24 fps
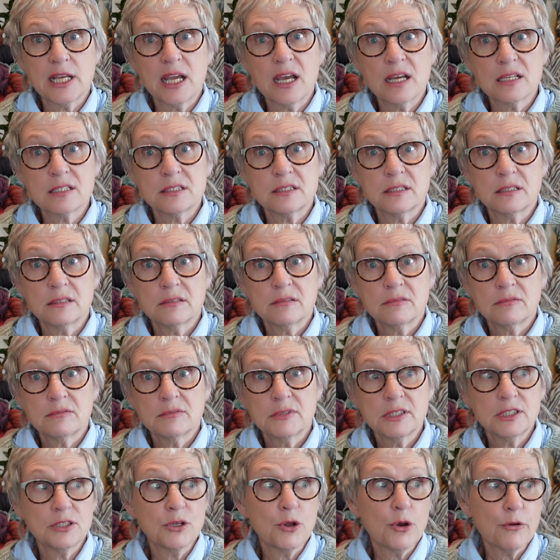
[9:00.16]
asked her,
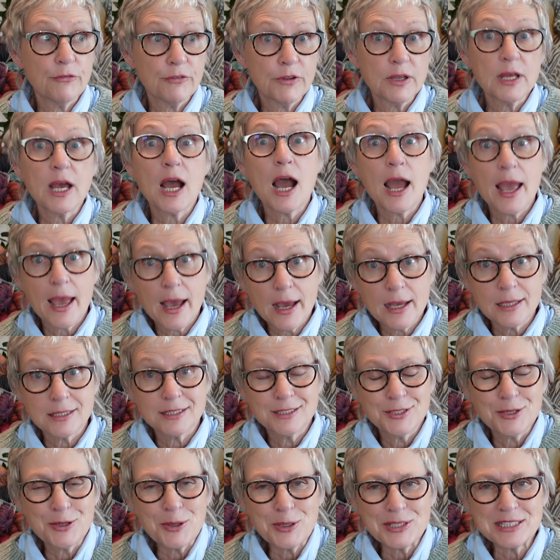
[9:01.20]
didn't offer, I
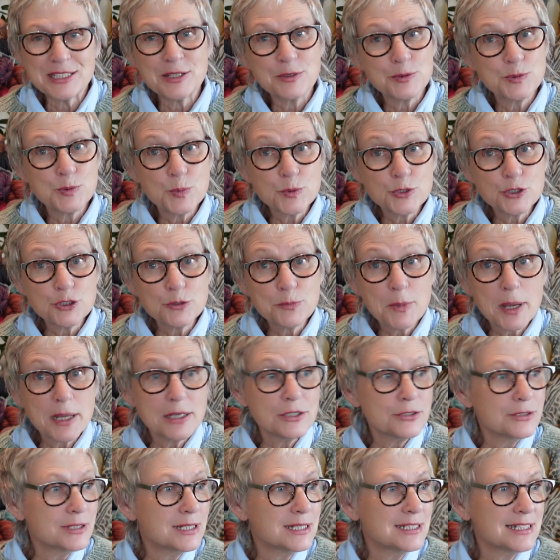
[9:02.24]
asked her, I said, would you mind
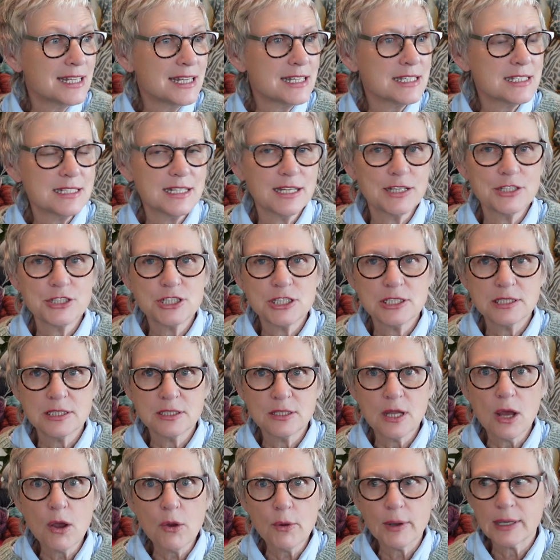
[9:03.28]
doing a test knit? And she said,
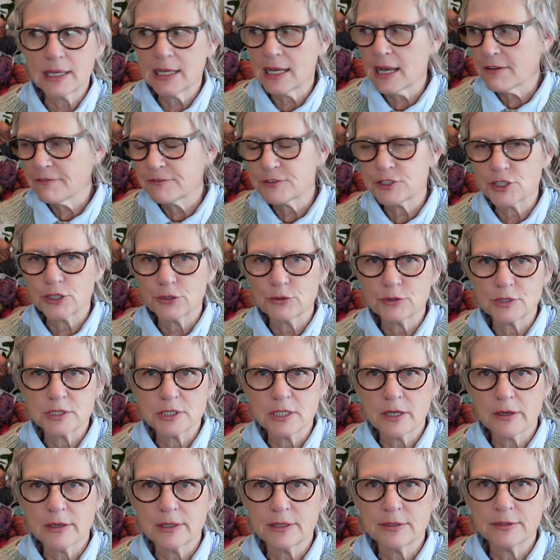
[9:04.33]
oh, I'd love to.
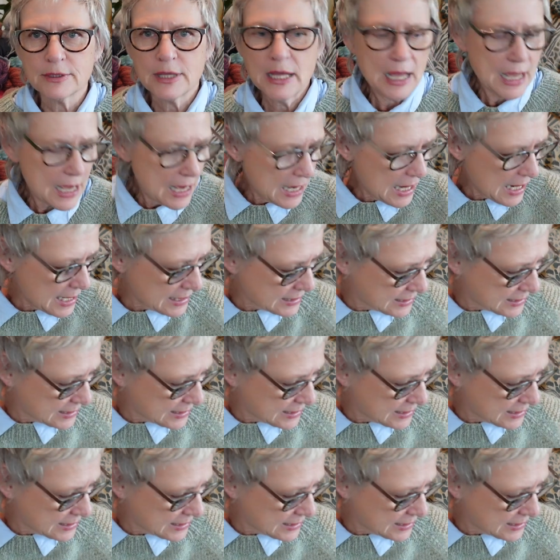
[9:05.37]
So I